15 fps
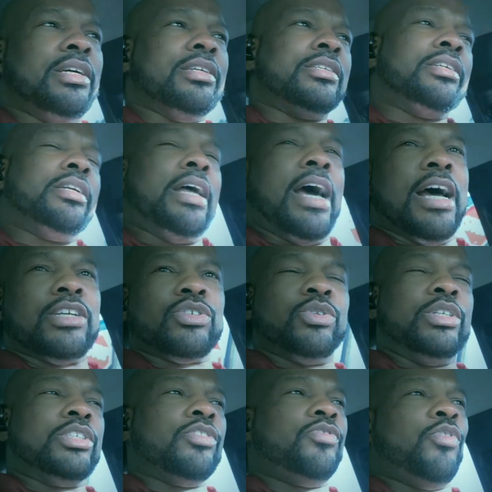he's a
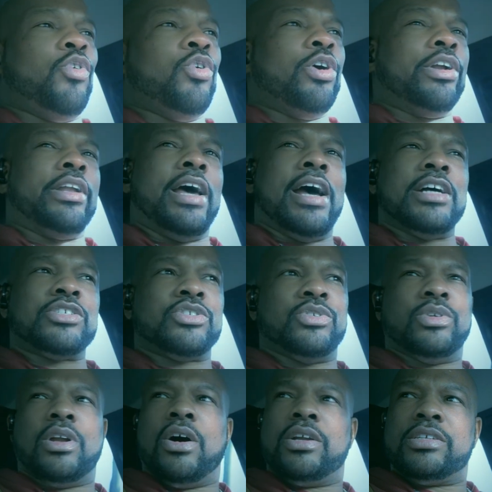national, he's a foreign
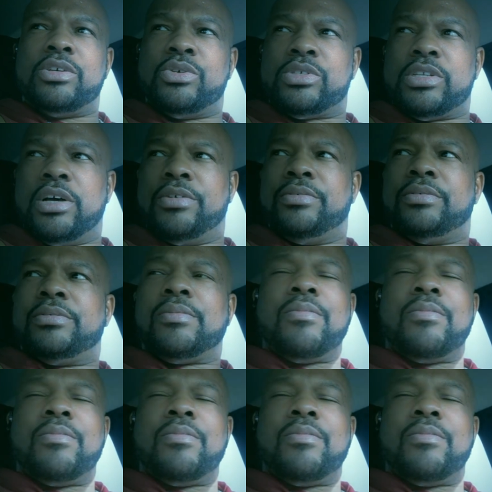national and all this old stuff.